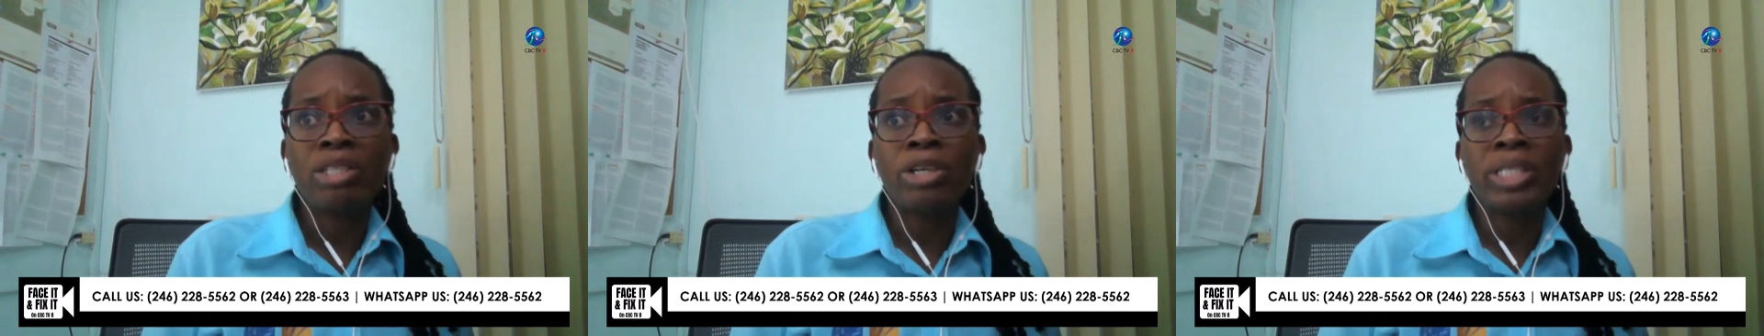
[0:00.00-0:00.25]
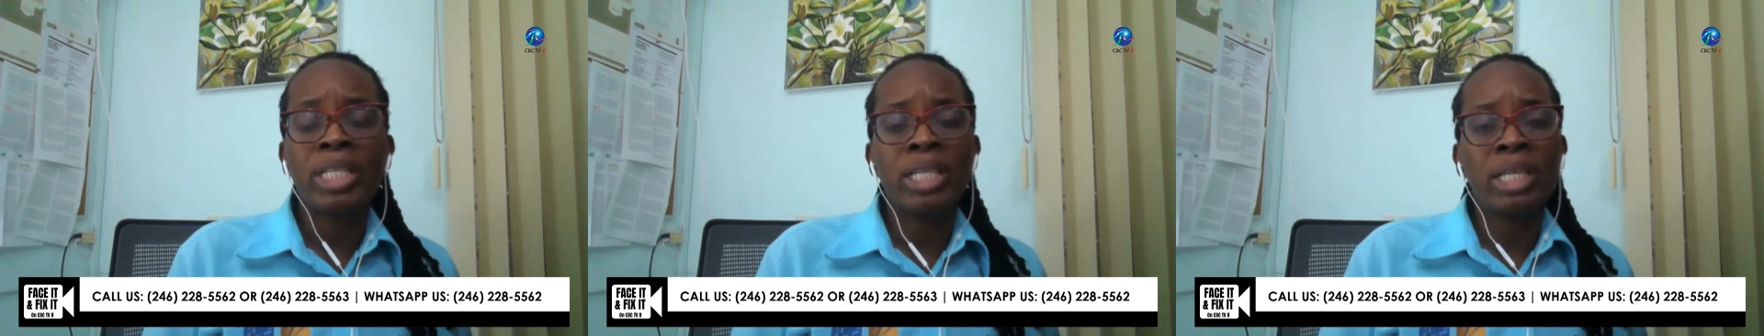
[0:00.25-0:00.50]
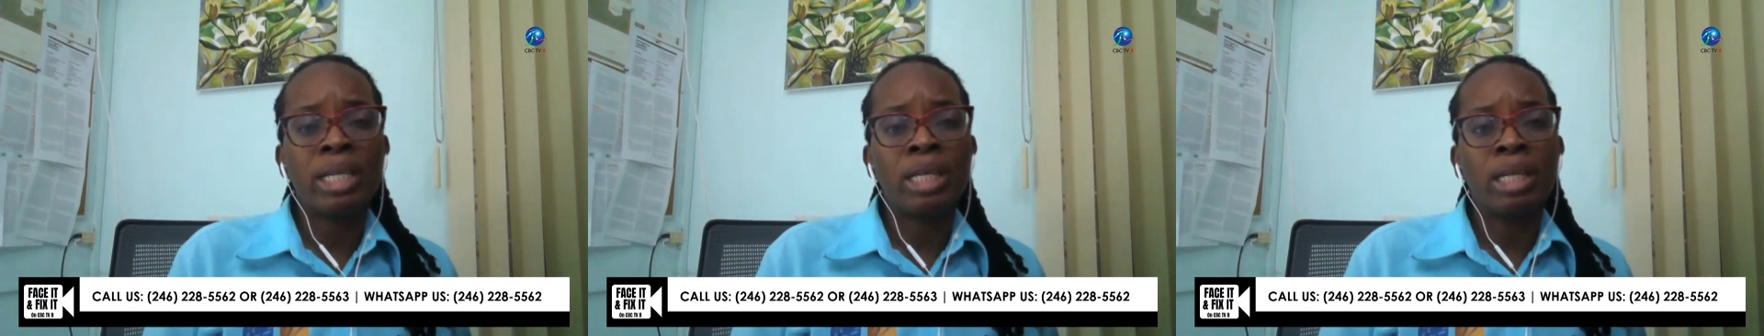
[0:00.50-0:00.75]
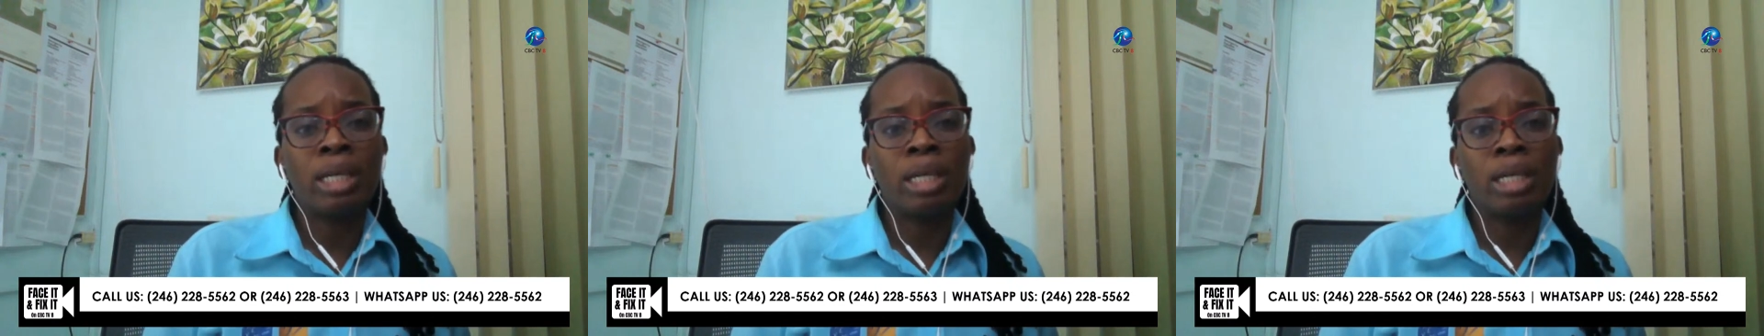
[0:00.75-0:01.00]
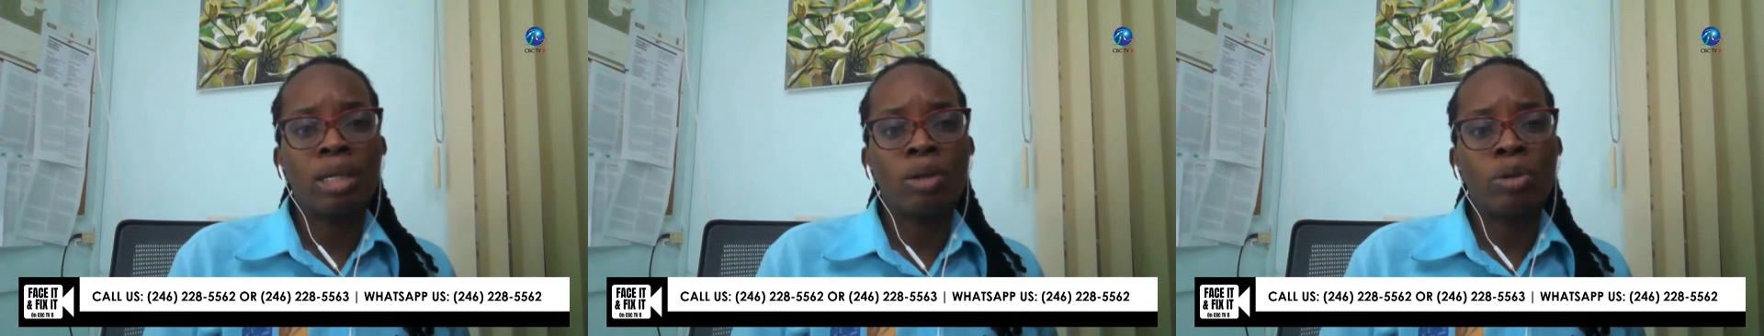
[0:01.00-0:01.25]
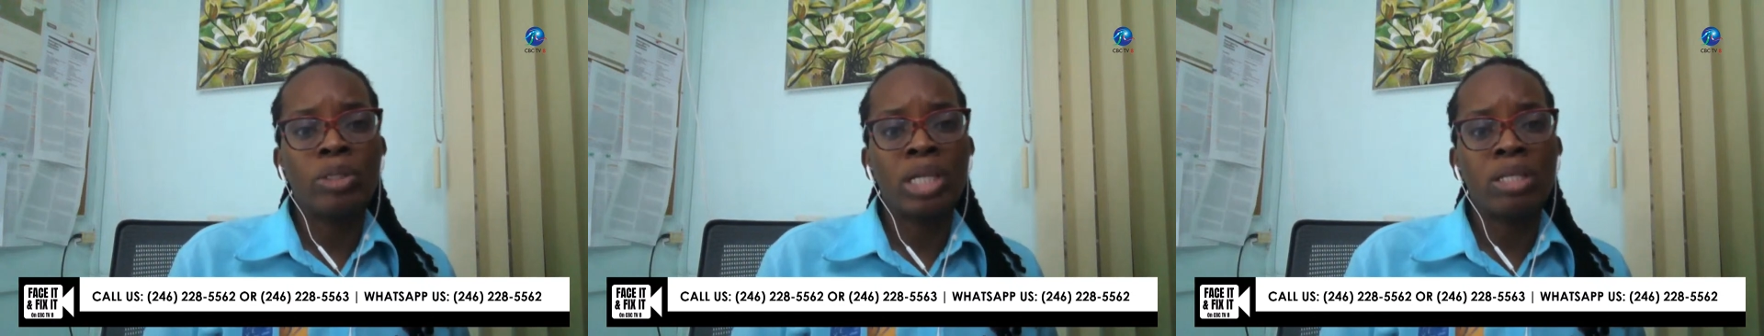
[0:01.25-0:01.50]
certainly,
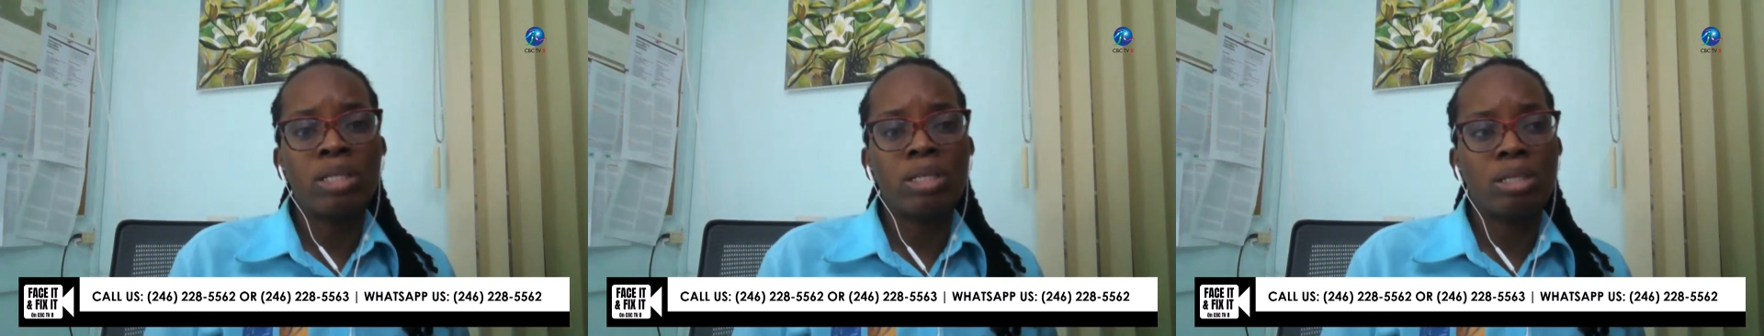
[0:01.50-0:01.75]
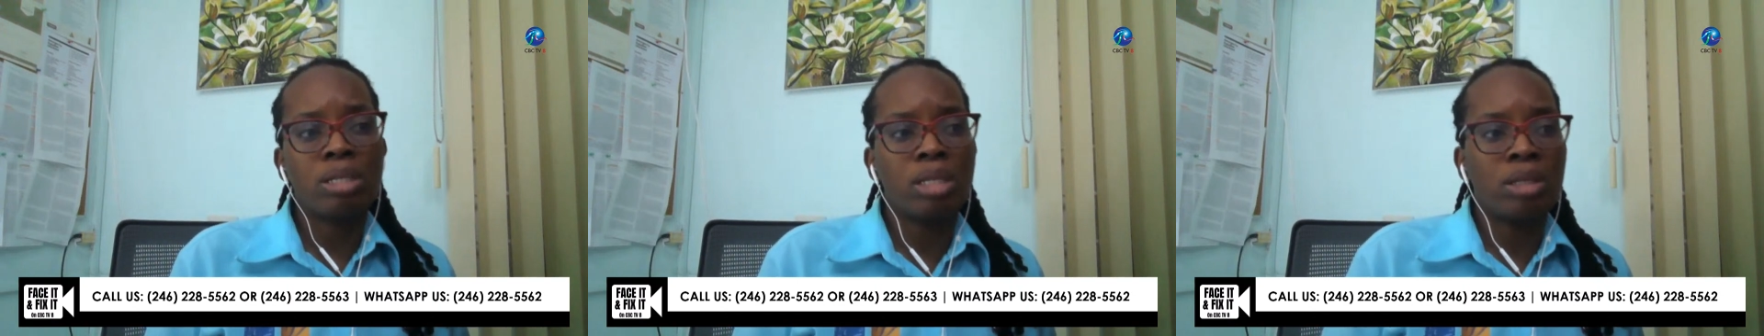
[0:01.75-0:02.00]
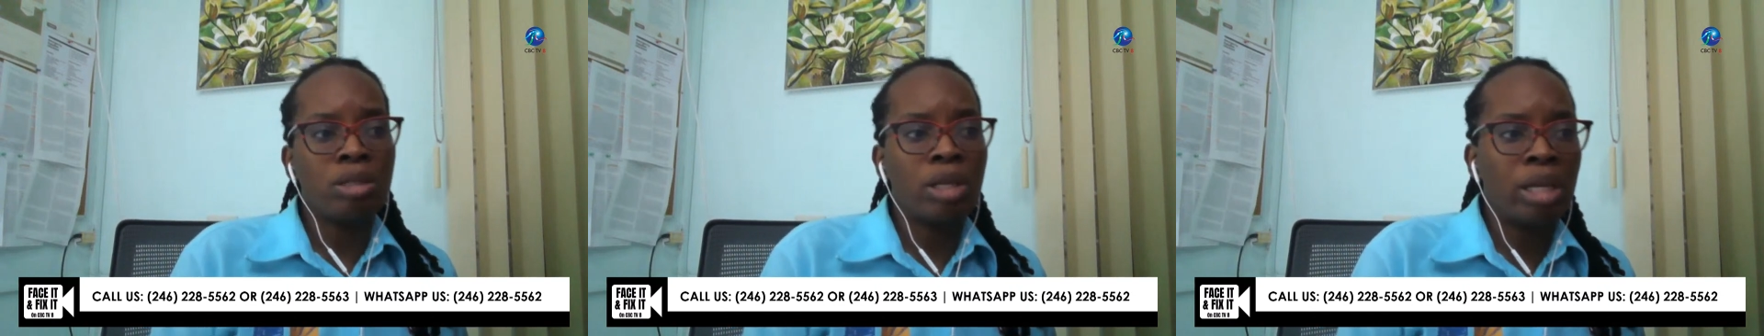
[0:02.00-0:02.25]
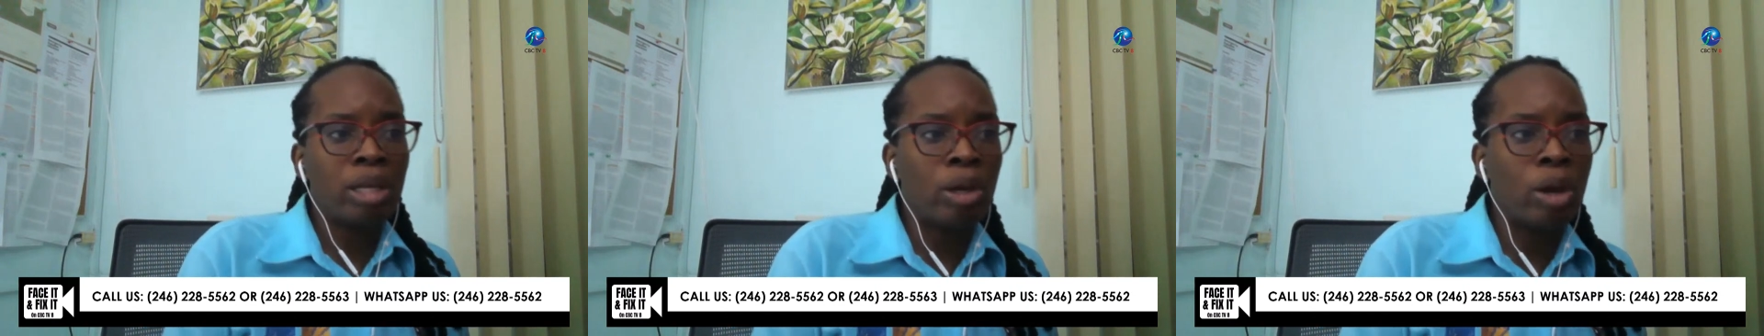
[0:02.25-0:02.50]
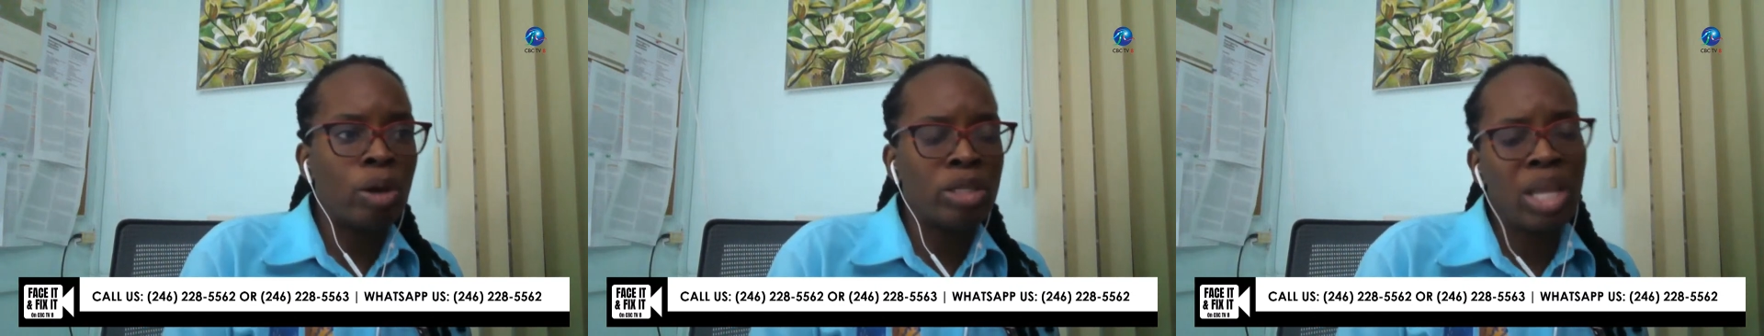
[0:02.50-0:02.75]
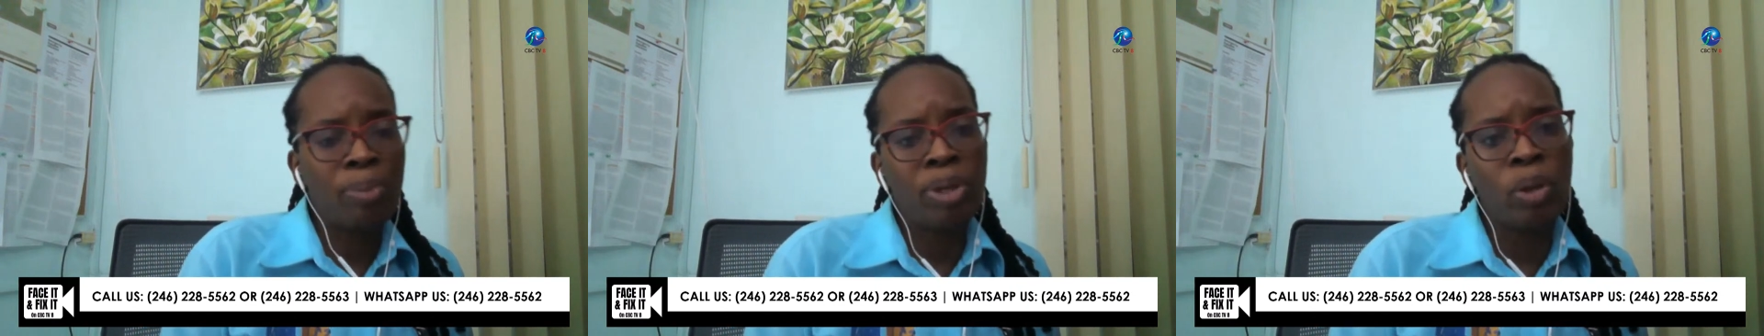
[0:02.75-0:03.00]
just
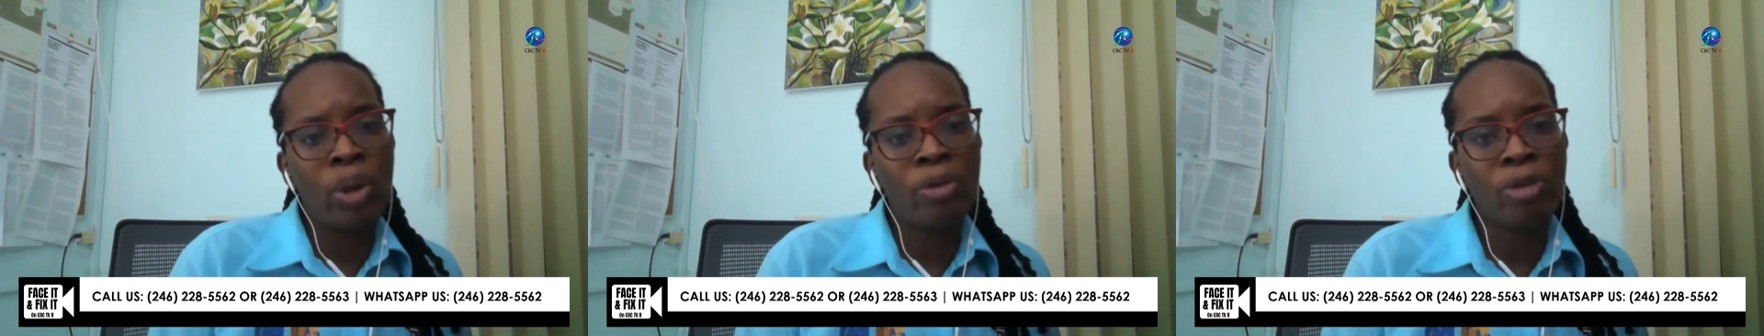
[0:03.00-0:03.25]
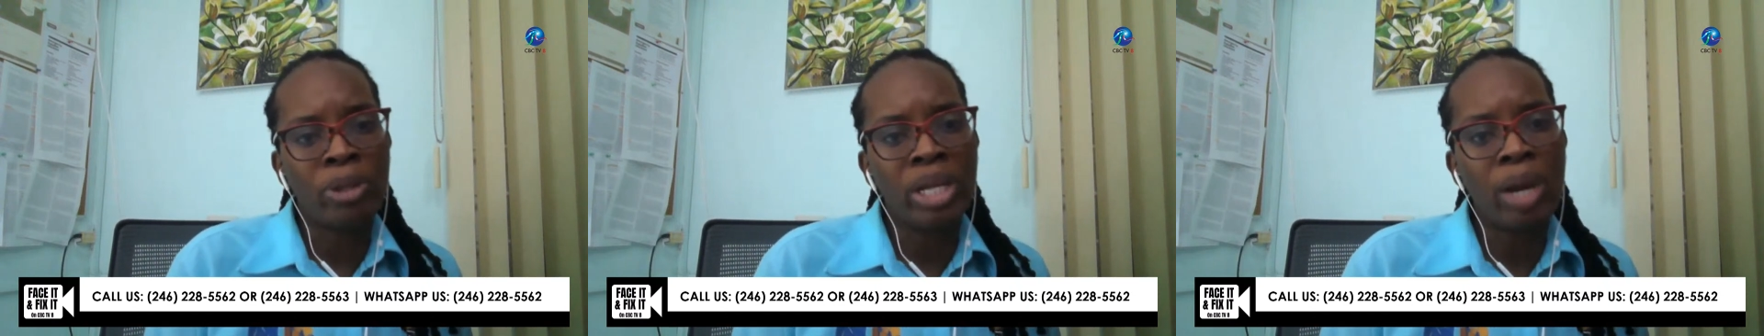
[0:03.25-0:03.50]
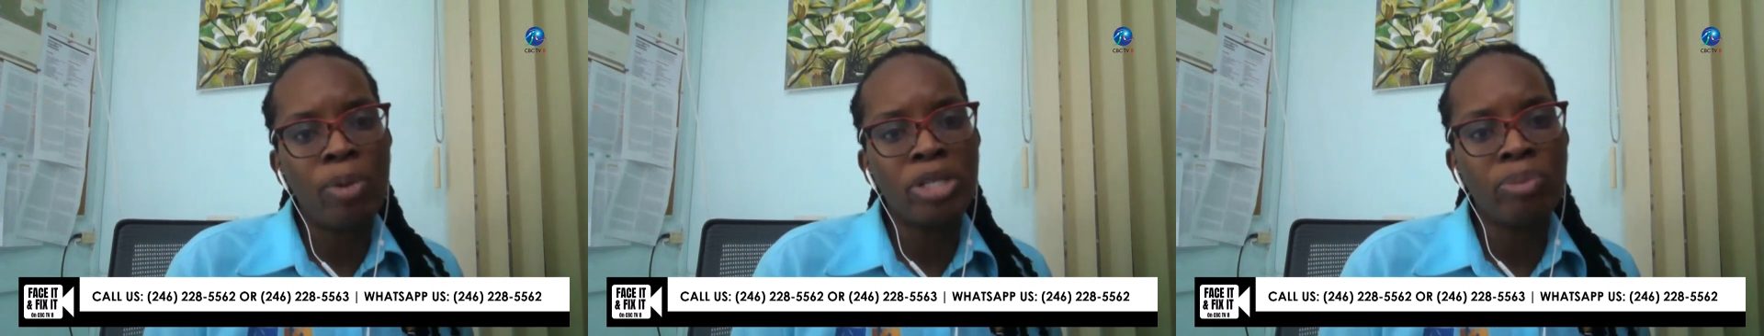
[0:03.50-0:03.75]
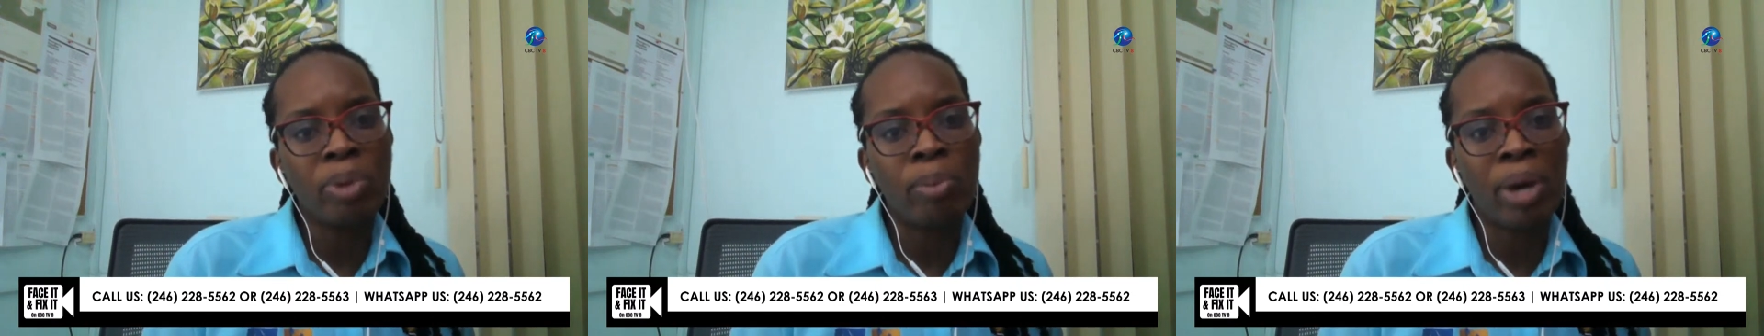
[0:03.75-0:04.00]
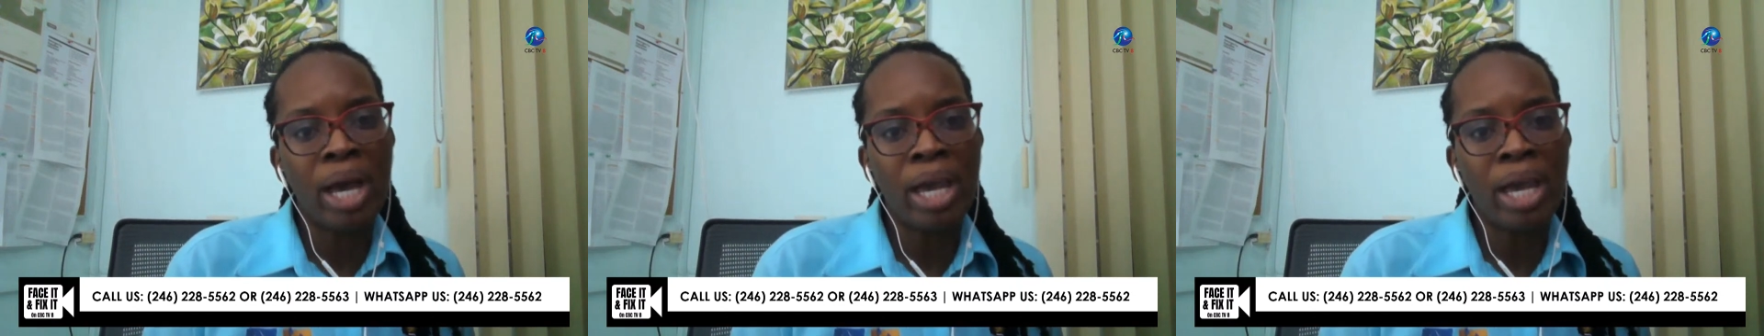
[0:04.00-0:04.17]
stepping away from the numbers a